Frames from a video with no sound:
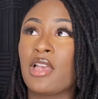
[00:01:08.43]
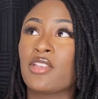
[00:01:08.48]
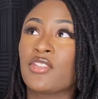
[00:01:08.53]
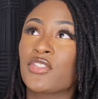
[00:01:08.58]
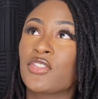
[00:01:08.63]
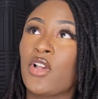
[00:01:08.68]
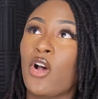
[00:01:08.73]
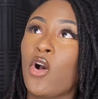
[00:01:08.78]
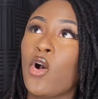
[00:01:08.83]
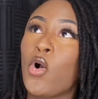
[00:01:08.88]

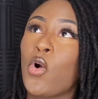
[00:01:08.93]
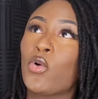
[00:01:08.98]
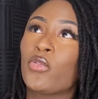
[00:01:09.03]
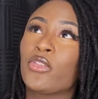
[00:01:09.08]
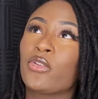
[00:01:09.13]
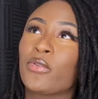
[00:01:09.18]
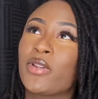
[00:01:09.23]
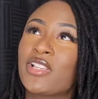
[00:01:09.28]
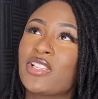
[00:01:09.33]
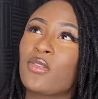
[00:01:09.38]
So
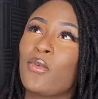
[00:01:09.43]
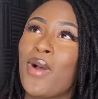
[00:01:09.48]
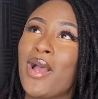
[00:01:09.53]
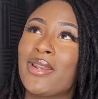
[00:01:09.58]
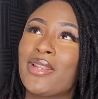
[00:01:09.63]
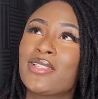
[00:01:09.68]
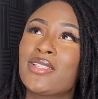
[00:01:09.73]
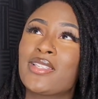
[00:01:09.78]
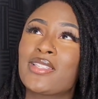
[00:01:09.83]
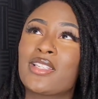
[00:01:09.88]
the reason why
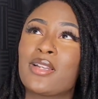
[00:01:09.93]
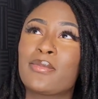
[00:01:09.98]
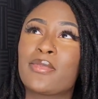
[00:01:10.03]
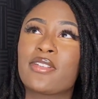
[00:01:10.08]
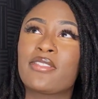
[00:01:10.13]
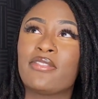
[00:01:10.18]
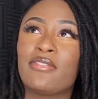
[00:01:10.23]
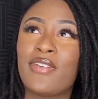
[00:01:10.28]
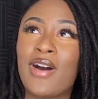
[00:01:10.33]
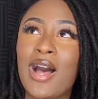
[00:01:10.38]
this is
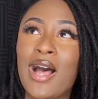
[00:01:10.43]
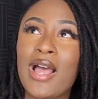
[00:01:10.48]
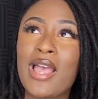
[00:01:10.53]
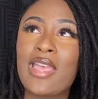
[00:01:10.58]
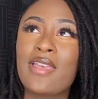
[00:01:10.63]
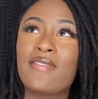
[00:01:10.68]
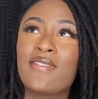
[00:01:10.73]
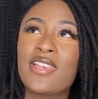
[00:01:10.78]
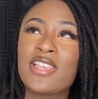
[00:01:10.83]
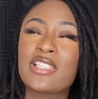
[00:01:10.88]
number
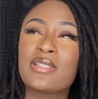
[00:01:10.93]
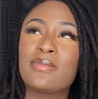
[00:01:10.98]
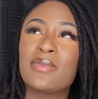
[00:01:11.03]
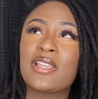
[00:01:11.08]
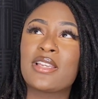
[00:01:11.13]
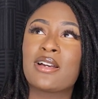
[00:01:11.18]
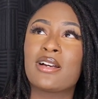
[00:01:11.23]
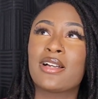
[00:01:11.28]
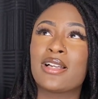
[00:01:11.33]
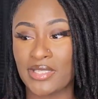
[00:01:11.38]
5 is
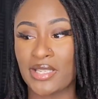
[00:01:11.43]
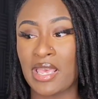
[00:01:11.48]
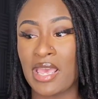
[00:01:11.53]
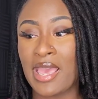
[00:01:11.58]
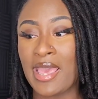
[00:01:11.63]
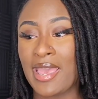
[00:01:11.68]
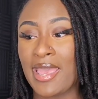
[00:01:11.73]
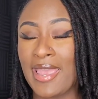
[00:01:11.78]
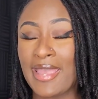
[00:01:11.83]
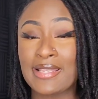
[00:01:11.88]
because
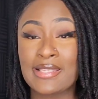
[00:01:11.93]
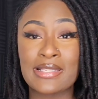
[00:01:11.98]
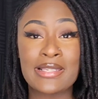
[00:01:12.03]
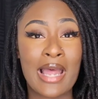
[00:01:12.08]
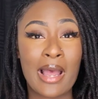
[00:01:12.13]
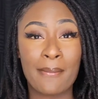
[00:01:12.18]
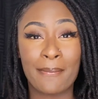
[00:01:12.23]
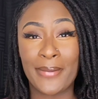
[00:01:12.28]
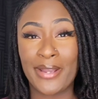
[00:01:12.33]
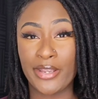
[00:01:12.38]
it's
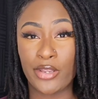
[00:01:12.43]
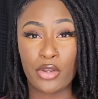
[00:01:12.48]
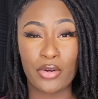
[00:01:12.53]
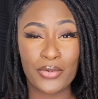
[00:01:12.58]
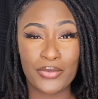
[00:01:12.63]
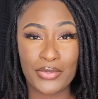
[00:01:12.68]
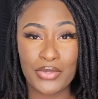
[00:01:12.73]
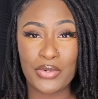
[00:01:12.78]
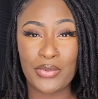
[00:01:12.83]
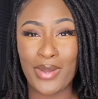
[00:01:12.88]
not my
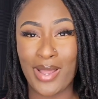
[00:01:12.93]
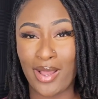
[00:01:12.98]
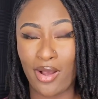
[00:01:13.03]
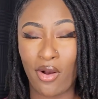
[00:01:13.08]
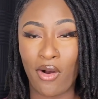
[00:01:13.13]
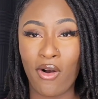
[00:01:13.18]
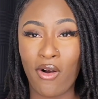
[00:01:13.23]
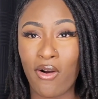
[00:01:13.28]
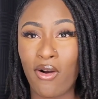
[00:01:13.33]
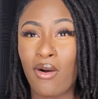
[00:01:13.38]
go-to at
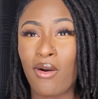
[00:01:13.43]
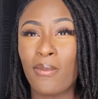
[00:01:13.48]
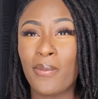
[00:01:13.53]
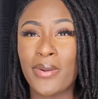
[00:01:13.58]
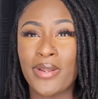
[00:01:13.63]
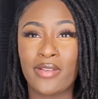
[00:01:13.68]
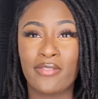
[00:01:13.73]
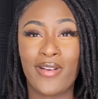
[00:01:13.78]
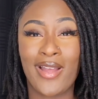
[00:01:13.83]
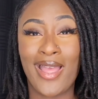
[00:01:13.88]
all,
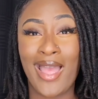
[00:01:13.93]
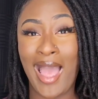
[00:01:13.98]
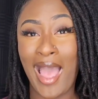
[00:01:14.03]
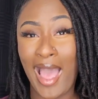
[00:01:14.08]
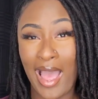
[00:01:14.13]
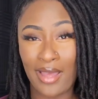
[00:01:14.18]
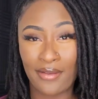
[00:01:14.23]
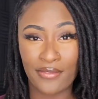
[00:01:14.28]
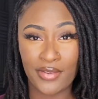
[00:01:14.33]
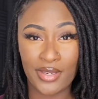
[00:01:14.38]
but if I
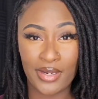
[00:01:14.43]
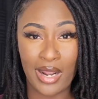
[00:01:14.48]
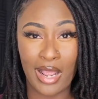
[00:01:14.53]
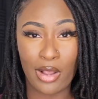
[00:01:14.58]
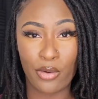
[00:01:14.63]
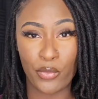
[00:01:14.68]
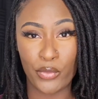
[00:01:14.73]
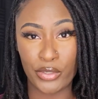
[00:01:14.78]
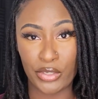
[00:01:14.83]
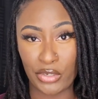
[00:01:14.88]
have it,
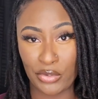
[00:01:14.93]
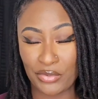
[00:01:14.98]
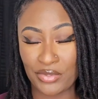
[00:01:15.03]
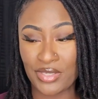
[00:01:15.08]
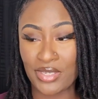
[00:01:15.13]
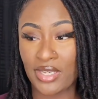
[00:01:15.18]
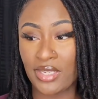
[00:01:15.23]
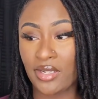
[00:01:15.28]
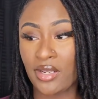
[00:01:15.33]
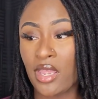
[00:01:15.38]
I will
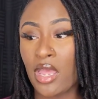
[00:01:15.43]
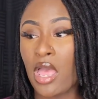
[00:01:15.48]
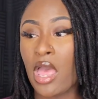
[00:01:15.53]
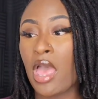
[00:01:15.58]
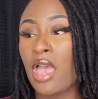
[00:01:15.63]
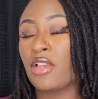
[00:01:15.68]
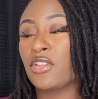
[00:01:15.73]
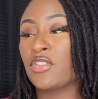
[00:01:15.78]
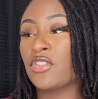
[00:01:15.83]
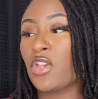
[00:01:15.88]
use it.
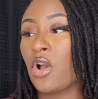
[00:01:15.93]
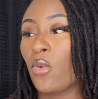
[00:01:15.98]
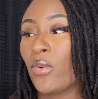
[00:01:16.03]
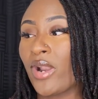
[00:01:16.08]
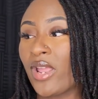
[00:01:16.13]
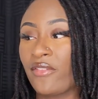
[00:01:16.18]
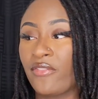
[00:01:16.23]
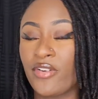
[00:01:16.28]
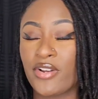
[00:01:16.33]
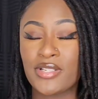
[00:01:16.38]
So
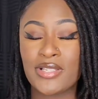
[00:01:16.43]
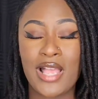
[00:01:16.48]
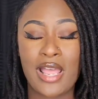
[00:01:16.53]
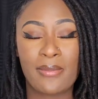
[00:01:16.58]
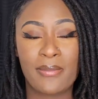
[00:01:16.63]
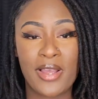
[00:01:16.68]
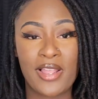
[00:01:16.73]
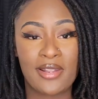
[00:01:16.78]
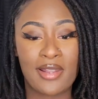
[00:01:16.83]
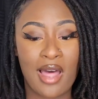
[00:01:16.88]
when I first
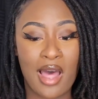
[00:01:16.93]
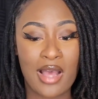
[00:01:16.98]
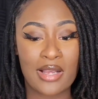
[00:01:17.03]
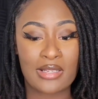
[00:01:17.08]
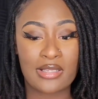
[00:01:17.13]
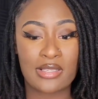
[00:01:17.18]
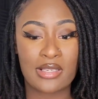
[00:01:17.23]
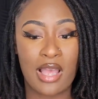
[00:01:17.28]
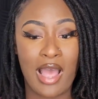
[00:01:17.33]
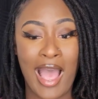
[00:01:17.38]
had my
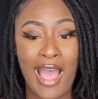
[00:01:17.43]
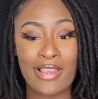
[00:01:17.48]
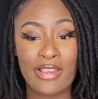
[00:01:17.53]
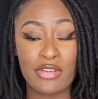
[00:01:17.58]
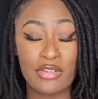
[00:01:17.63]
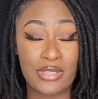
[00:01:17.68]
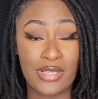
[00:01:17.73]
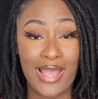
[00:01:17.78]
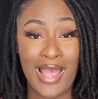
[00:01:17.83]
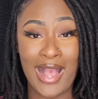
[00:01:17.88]
locs, I
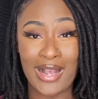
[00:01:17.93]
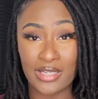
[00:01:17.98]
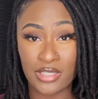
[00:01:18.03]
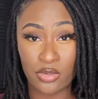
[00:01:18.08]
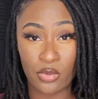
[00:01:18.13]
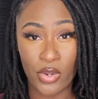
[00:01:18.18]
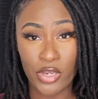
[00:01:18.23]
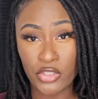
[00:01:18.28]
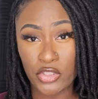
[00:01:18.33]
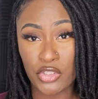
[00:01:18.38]
used to ask
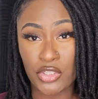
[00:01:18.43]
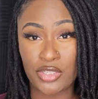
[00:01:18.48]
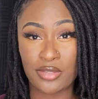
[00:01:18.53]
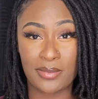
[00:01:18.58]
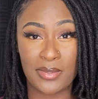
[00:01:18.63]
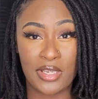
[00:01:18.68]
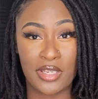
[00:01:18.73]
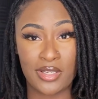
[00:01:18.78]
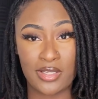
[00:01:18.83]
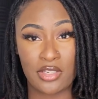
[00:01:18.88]
questions
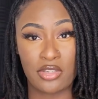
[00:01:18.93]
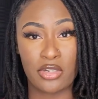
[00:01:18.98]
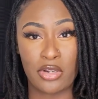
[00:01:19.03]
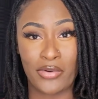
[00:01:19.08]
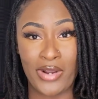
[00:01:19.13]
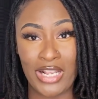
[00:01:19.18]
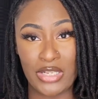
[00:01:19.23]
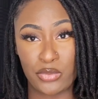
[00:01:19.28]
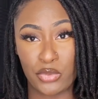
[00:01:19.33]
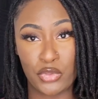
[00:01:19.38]
because, you know,
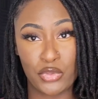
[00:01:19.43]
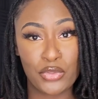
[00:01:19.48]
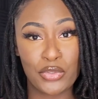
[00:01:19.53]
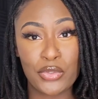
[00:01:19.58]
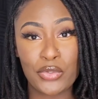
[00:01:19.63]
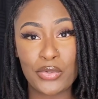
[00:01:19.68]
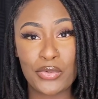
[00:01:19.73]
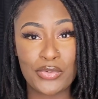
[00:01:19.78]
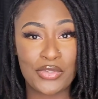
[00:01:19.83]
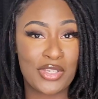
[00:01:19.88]
that's what you
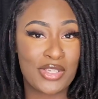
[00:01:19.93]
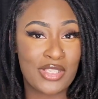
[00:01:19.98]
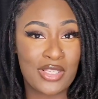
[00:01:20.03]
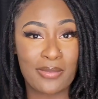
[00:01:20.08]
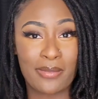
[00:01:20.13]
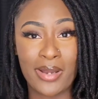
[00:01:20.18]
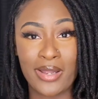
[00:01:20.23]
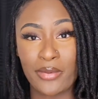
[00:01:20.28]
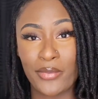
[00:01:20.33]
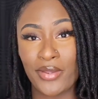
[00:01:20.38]
do. You see
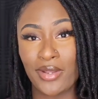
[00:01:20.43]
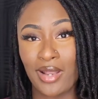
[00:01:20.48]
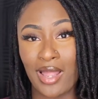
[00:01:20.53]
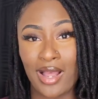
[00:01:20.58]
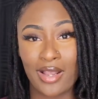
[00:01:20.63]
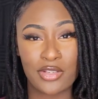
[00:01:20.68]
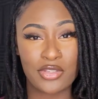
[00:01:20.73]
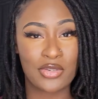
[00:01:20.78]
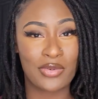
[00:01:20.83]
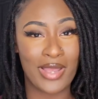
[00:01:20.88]
somebody with
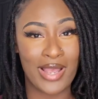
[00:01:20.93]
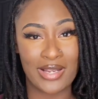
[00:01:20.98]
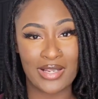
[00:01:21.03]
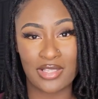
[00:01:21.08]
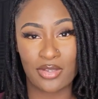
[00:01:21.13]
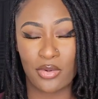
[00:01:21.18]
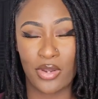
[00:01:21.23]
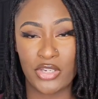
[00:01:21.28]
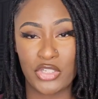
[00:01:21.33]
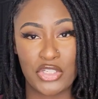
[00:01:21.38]
locs, you
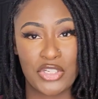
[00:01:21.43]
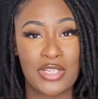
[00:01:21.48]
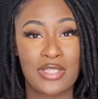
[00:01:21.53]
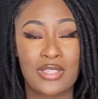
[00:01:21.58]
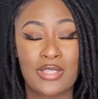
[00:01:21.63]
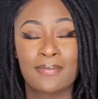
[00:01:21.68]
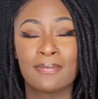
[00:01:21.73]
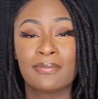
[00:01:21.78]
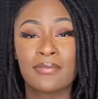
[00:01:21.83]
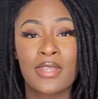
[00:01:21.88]
ask
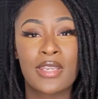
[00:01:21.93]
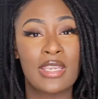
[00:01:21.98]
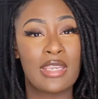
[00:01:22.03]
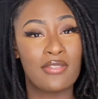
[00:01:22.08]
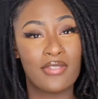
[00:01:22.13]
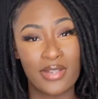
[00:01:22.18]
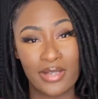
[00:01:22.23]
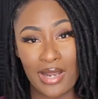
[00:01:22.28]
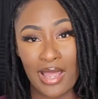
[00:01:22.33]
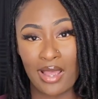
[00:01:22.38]
questions.
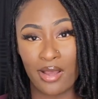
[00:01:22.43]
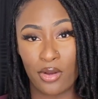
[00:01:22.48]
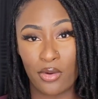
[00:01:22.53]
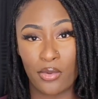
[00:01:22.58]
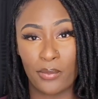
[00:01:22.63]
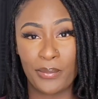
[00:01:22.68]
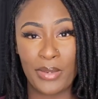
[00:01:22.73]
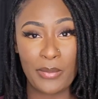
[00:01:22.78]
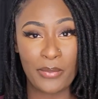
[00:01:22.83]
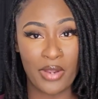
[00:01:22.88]
Even
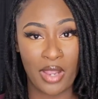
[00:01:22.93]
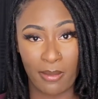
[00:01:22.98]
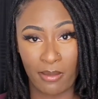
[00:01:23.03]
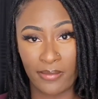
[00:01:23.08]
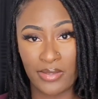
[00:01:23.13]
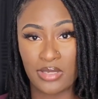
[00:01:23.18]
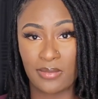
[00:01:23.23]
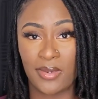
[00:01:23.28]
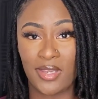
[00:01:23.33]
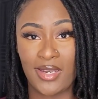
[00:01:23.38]
now, people come
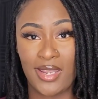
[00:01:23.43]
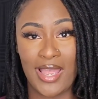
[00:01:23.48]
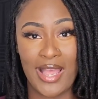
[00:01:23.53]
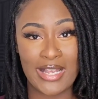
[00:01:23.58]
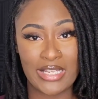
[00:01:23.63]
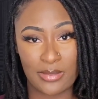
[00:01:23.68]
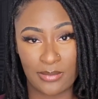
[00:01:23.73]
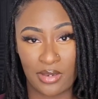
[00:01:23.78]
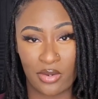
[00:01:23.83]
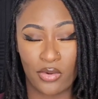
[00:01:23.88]
up to me and they
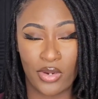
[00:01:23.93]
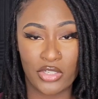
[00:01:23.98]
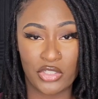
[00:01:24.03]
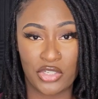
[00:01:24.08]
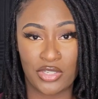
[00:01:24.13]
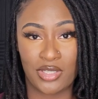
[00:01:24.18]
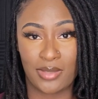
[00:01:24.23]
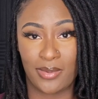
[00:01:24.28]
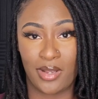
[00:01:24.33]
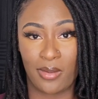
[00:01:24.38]
ask me
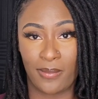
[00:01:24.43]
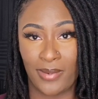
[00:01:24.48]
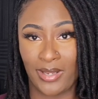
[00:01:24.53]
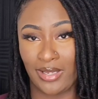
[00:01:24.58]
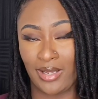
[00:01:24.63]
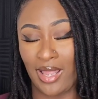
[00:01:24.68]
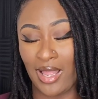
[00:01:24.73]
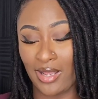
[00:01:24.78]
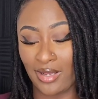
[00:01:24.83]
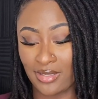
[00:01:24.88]
questions about my
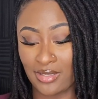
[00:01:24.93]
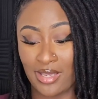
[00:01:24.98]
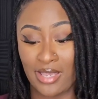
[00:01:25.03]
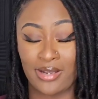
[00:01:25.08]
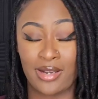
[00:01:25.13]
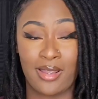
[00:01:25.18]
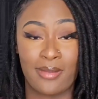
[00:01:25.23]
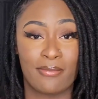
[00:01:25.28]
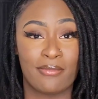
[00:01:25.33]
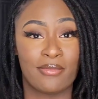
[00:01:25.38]
locs,
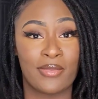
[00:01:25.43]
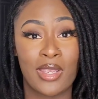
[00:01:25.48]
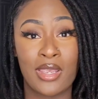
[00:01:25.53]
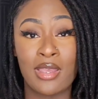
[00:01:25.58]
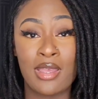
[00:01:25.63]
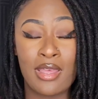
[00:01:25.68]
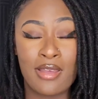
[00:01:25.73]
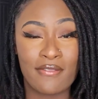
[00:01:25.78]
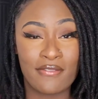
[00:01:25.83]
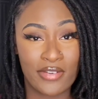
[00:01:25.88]
and I'm
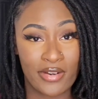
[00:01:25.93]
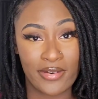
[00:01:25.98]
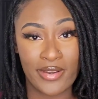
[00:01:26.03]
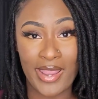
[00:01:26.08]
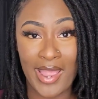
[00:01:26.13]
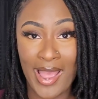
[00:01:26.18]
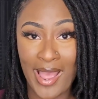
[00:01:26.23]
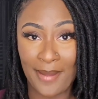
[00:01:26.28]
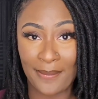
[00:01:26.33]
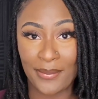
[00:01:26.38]

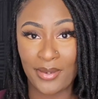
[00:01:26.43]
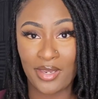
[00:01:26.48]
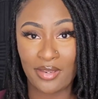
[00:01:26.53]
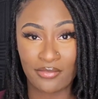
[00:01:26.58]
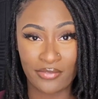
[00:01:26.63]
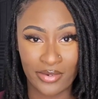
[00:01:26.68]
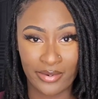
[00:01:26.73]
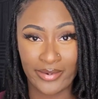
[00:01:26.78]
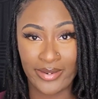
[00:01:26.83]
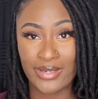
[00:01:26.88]
very happy
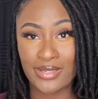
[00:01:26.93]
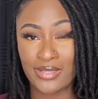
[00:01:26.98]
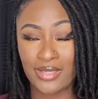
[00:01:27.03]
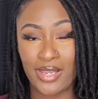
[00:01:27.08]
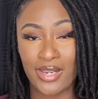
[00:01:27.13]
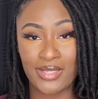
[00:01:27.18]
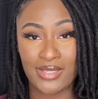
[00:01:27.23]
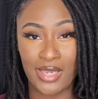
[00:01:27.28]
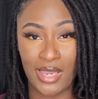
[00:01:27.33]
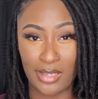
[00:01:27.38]
and very
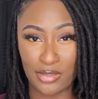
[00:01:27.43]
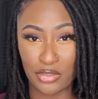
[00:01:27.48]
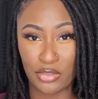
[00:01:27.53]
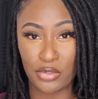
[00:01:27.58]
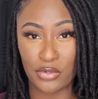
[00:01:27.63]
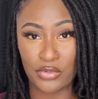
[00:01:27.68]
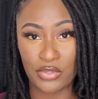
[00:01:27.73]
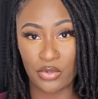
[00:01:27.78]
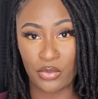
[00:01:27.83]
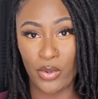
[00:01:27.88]
excited to answer
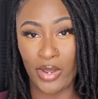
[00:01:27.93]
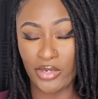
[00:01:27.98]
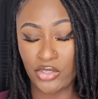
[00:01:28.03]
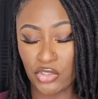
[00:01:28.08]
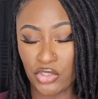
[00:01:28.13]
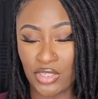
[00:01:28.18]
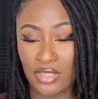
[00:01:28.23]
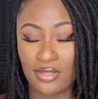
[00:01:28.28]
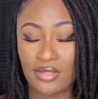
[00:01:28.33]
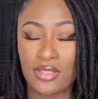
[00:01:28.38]
those
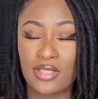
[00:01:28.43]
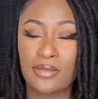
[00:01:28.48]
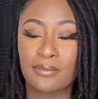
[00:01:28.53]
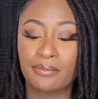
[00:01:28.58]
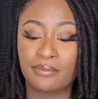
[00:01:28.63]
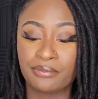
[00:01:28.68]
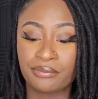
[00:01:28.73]
questions.